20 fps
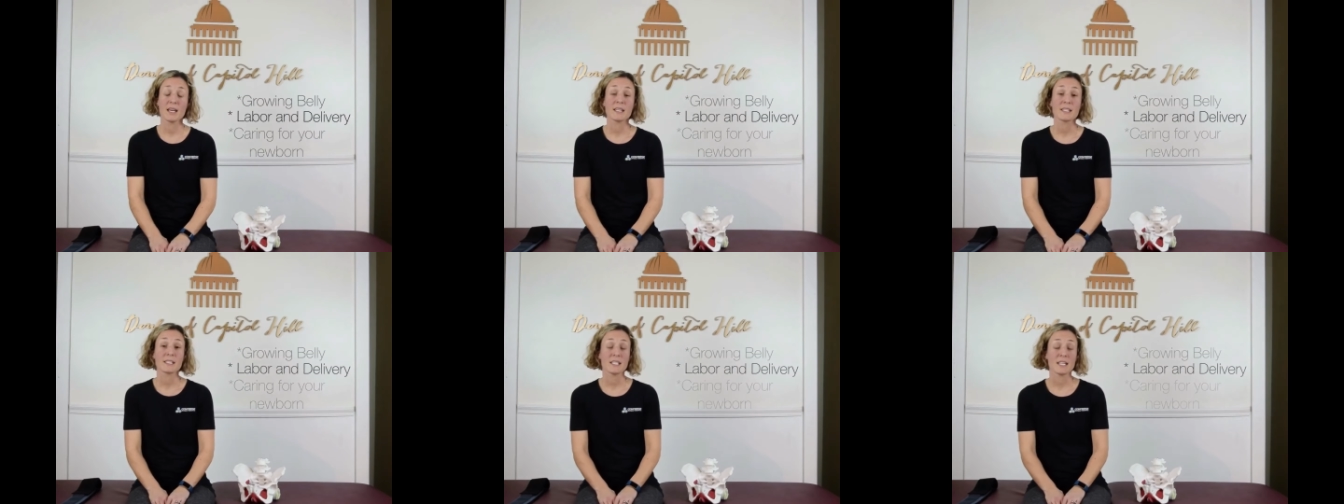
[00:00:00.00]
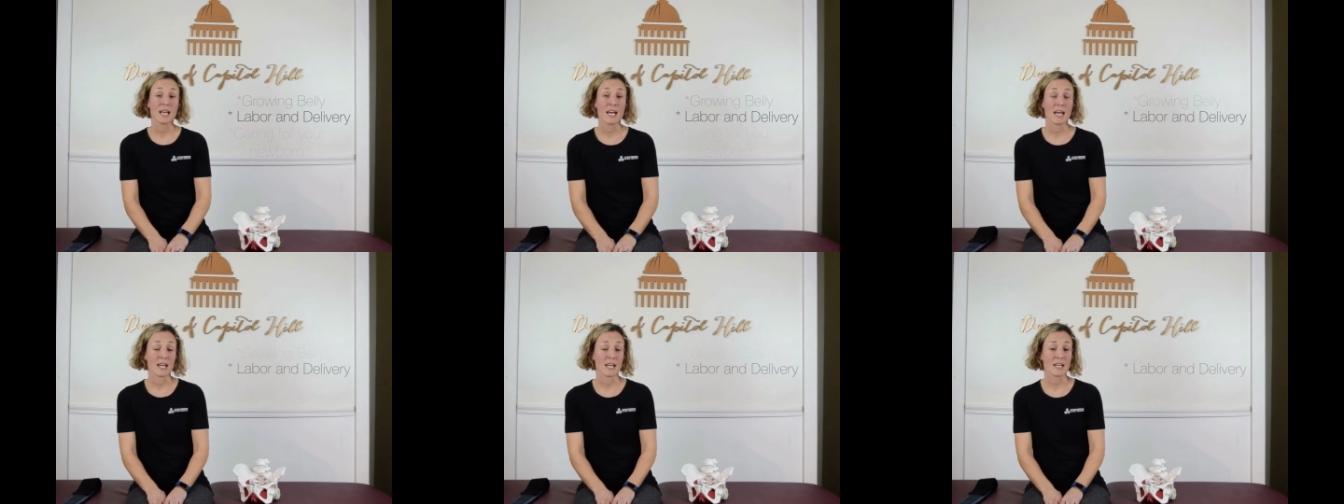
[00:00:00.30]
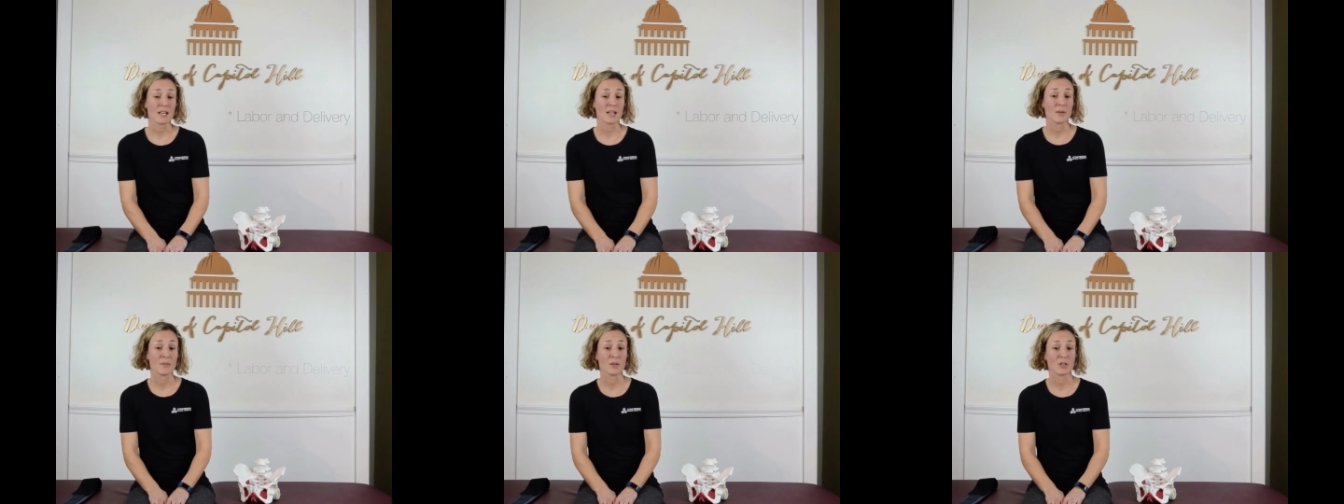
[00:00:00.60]

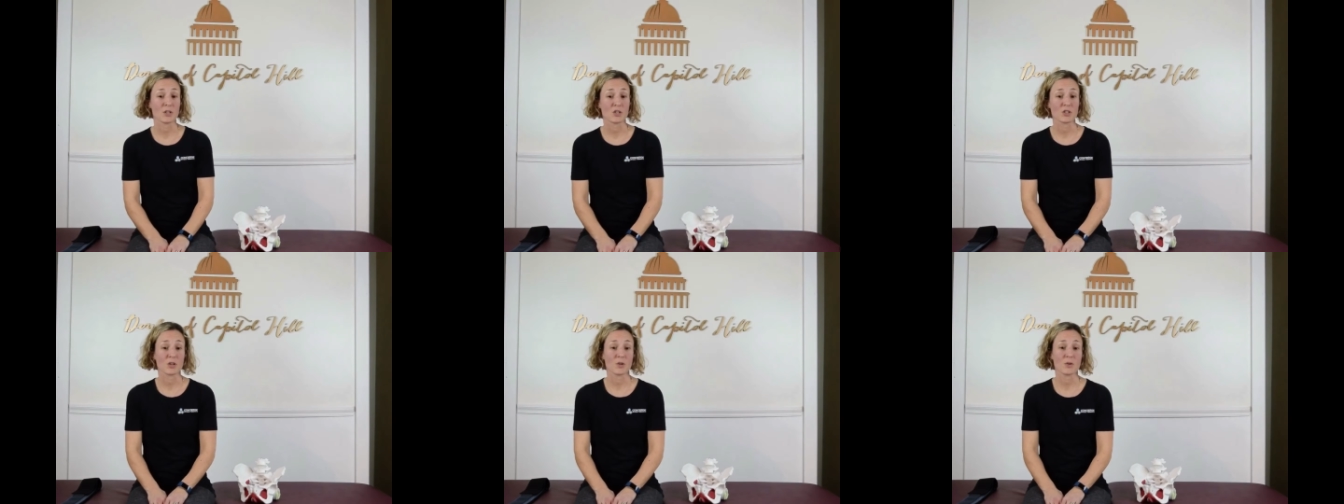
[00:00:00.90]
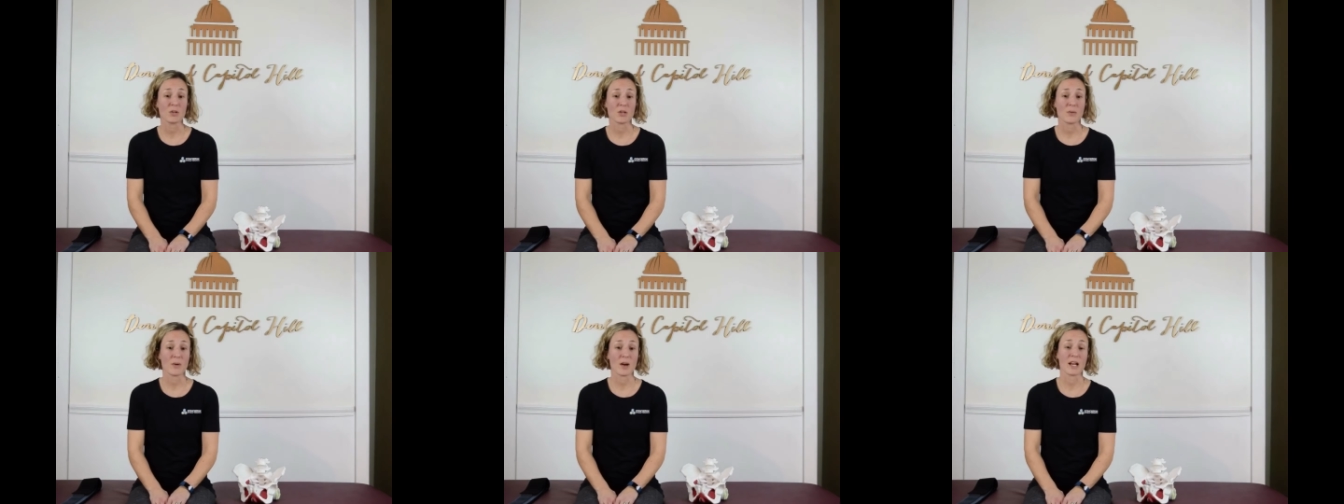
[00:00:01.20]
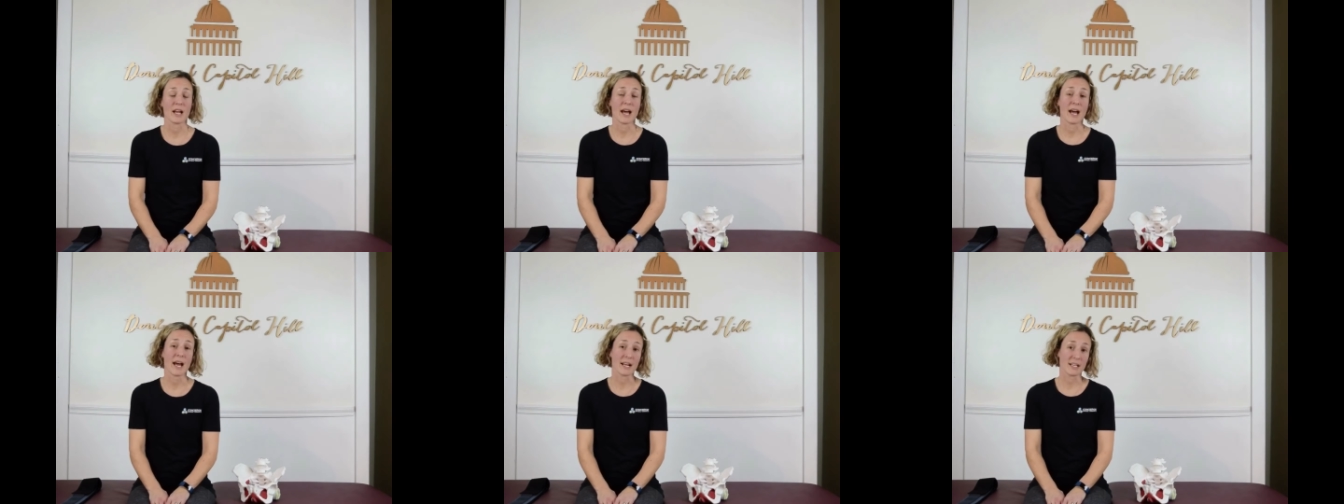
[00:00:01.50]
Today, I'm going to show you how
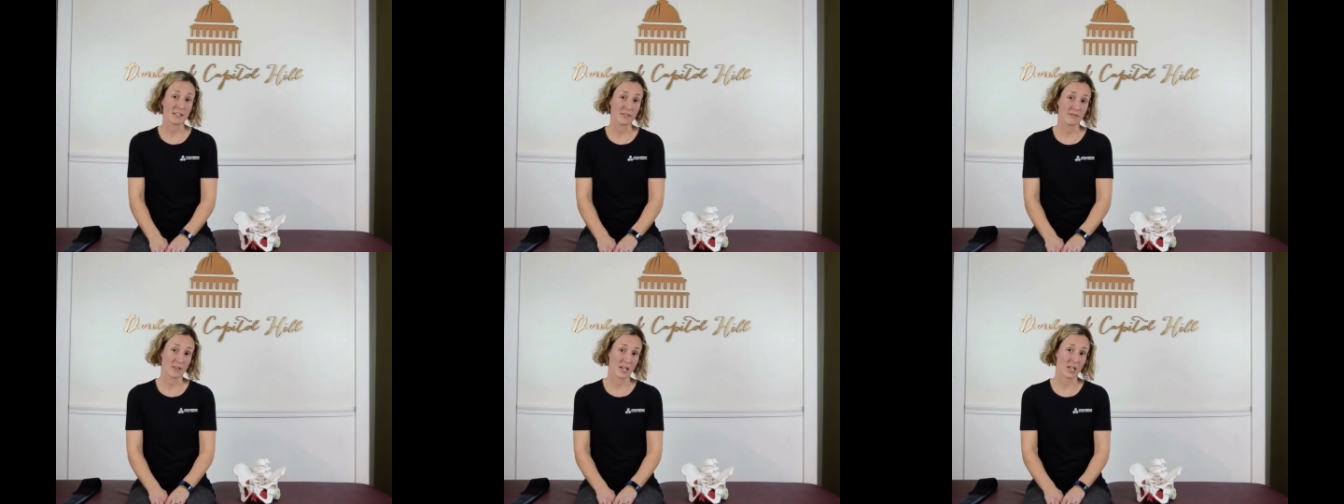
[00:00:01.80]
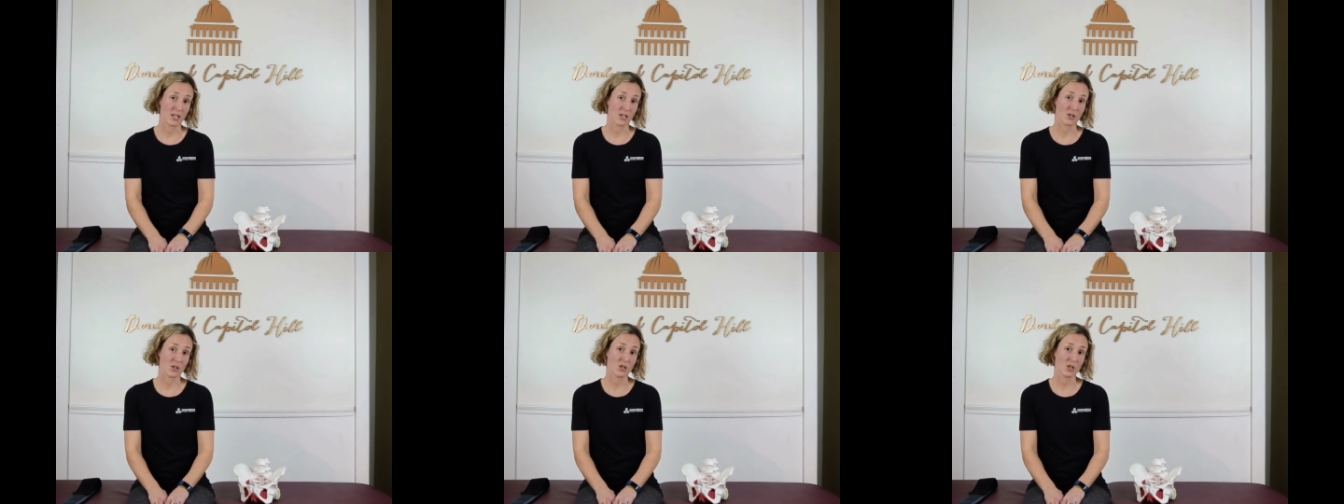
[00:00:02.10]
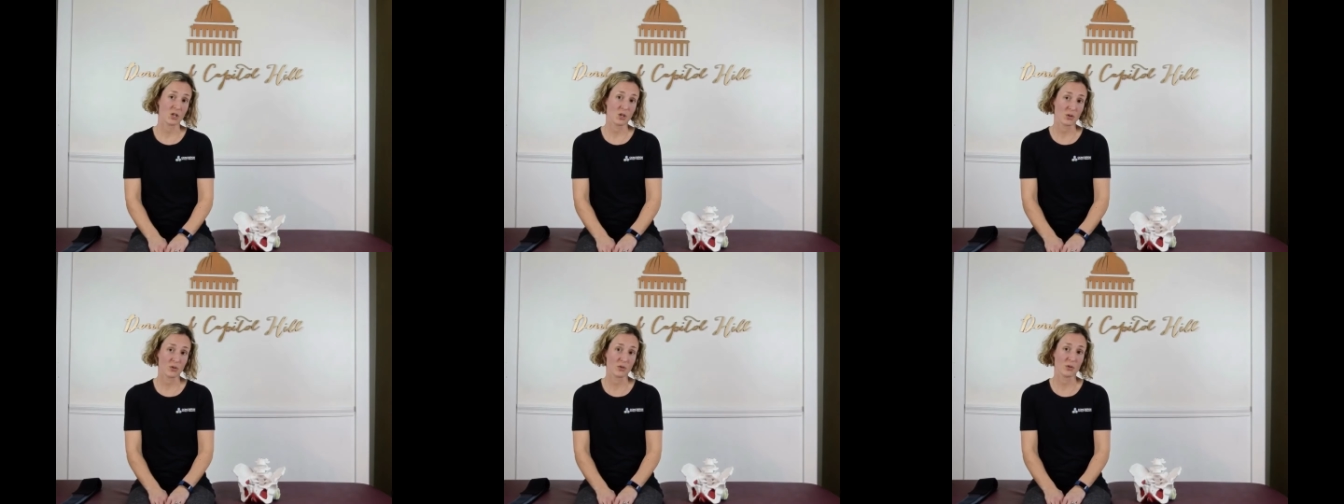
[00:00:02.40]
to activate your
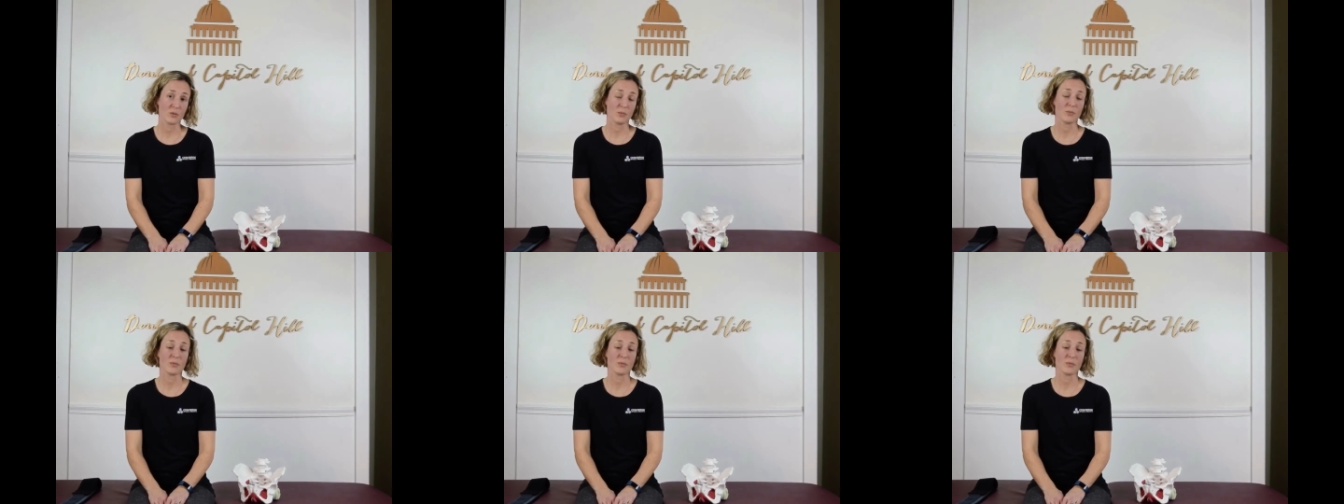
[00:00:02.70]
two